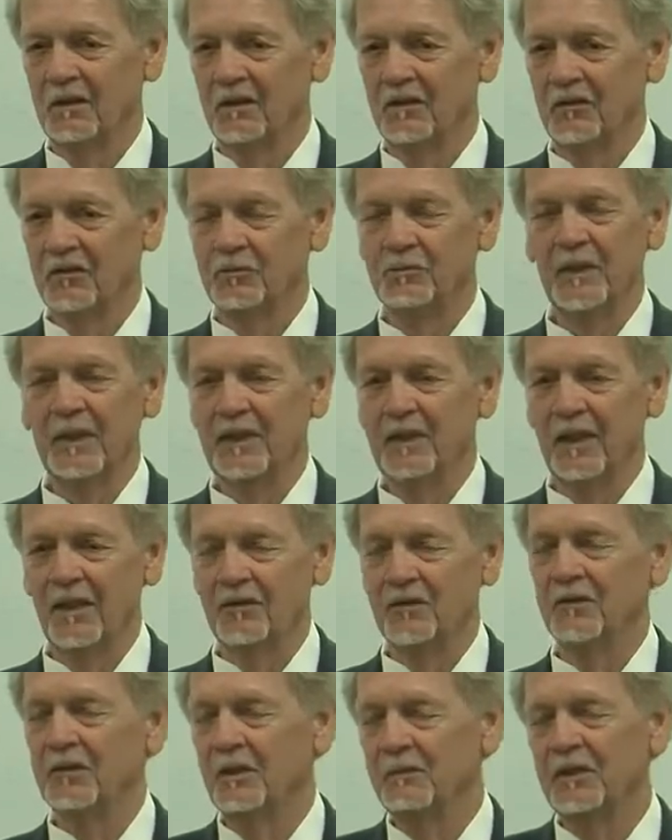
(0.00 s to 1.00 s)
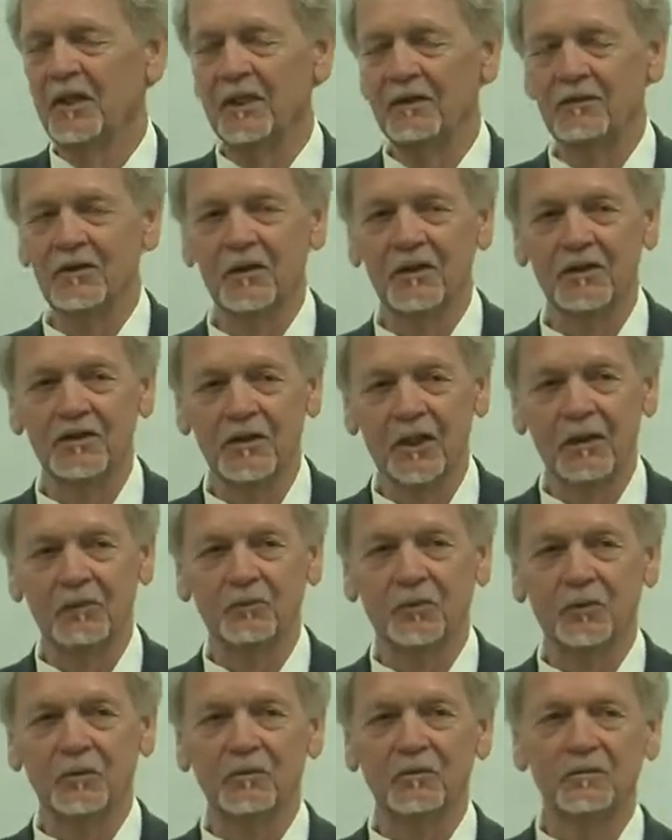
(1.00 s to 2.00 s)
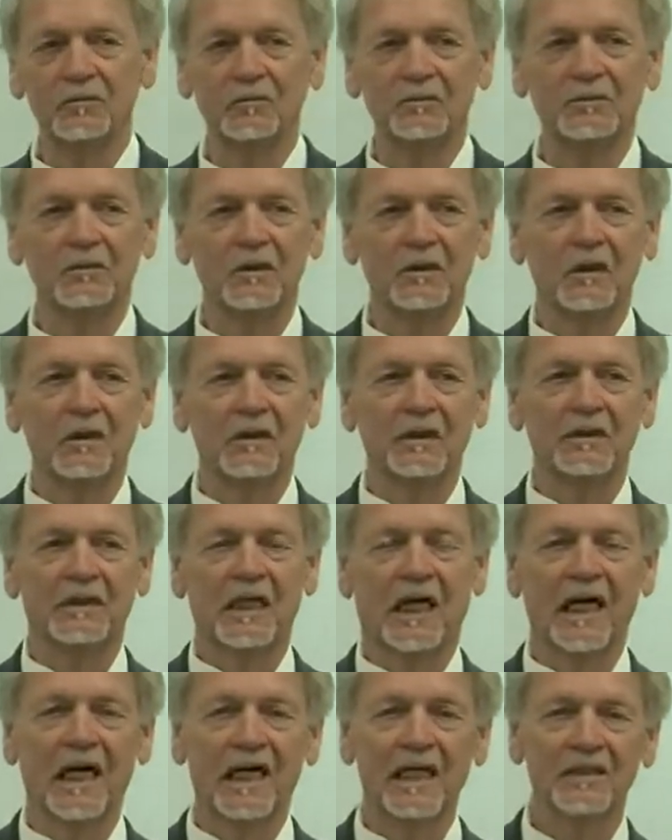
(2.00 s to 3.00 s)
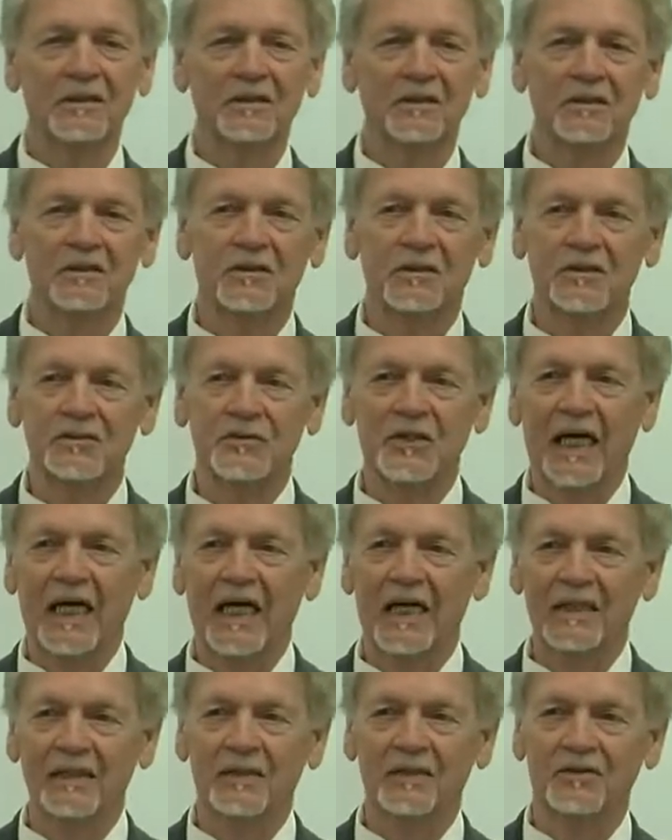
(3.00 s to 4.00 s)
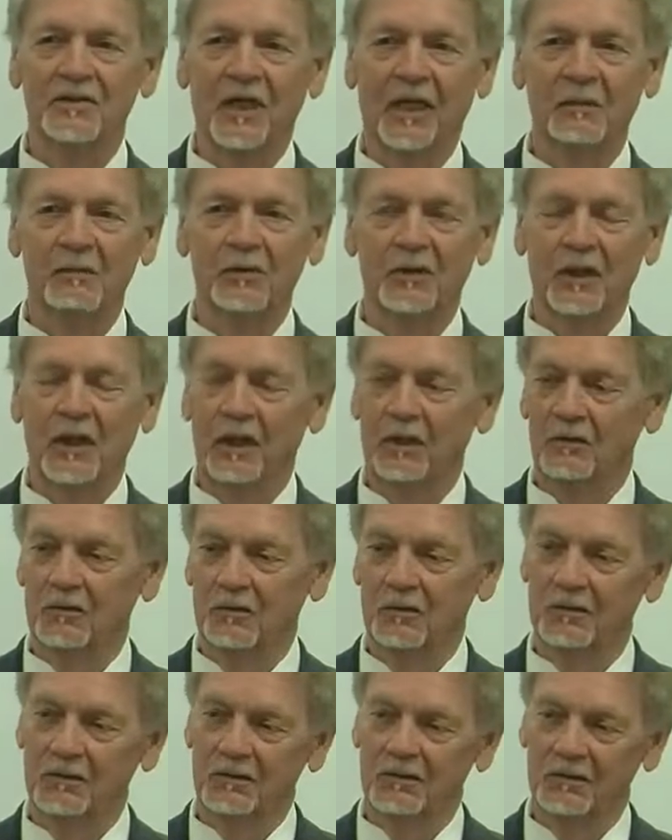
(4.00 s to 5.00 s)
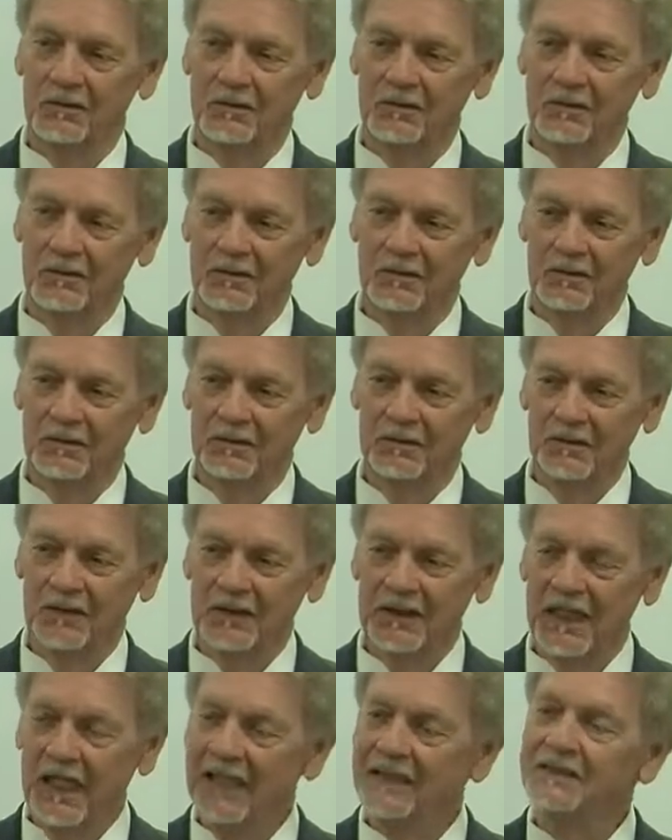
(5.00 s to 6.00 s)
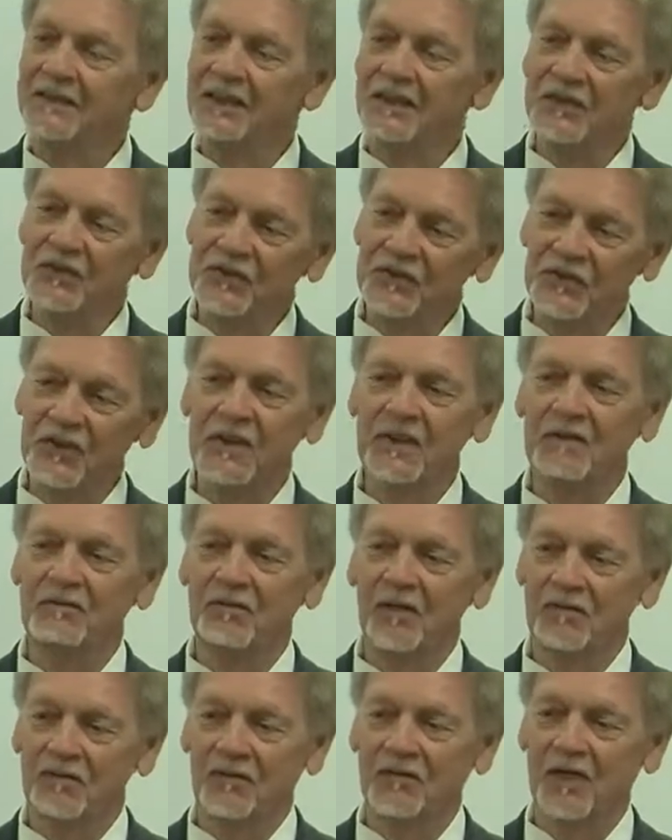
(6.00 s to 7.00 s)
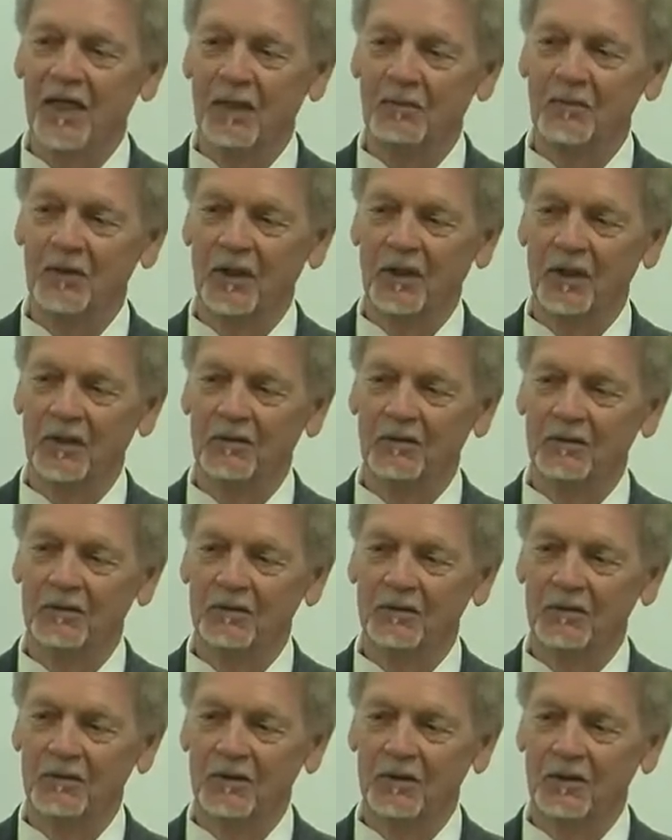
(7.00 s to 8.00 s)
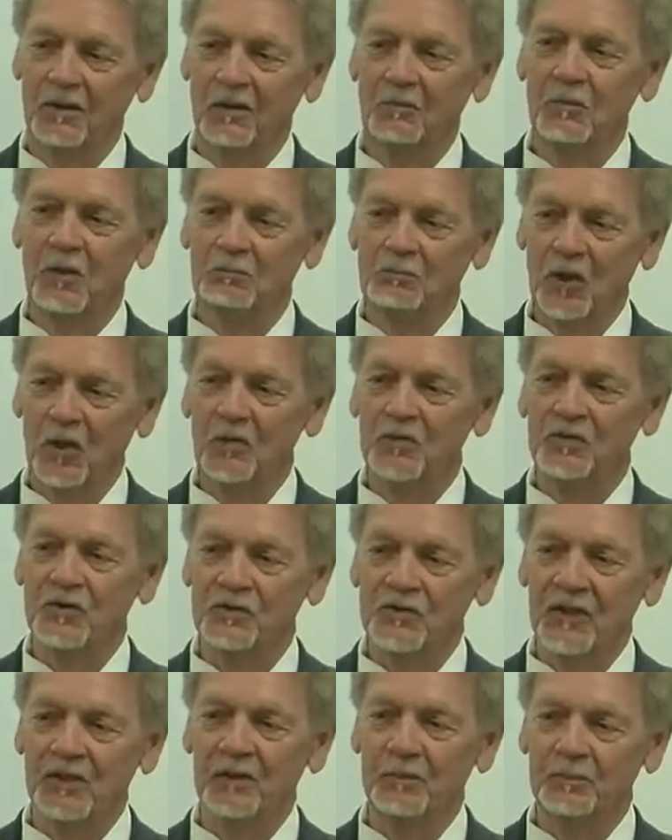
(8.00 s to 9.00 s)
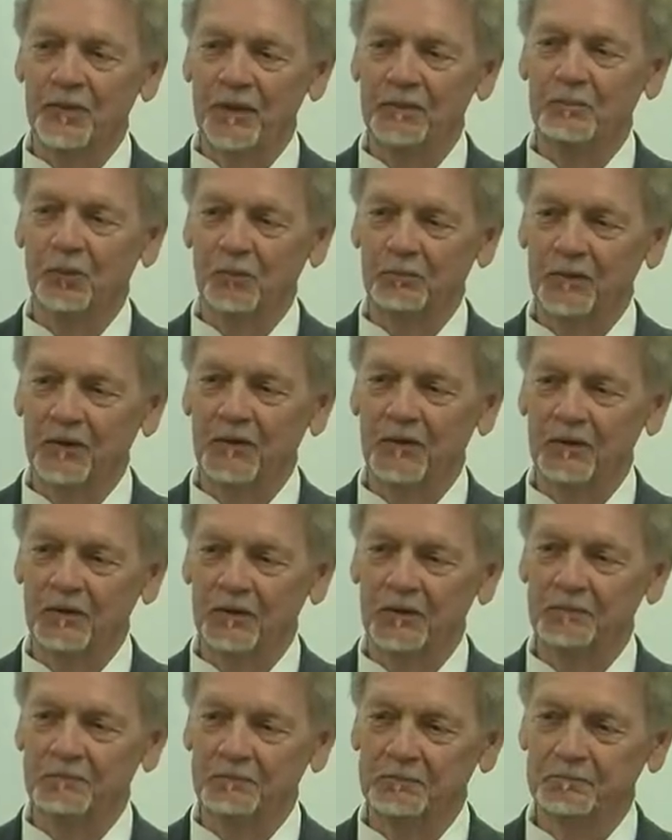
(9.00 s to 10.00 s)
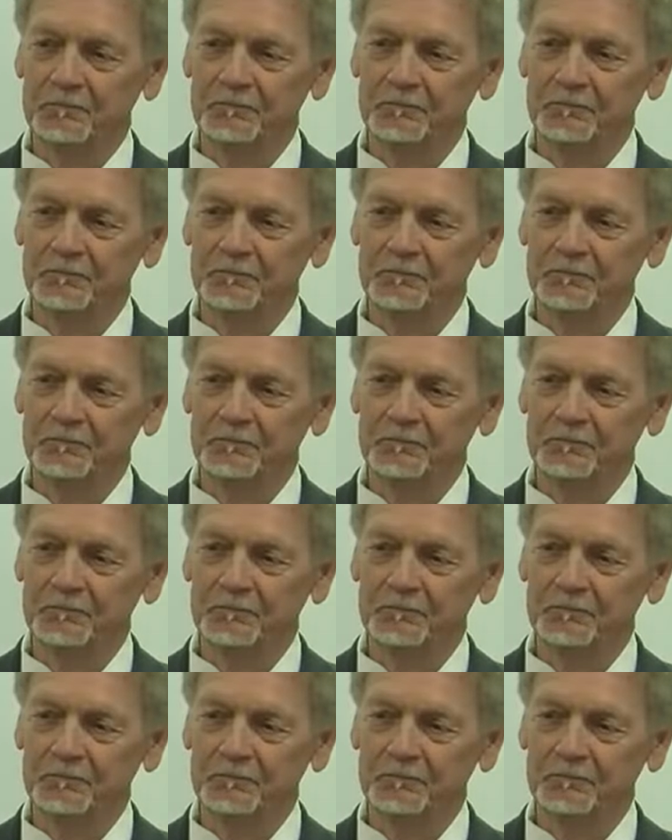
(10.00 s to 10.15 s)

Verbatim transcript: uh, there's many other. Let me give you an example. God designed the tabernacle. God conceived of the tabernacle but Moses and the people built it.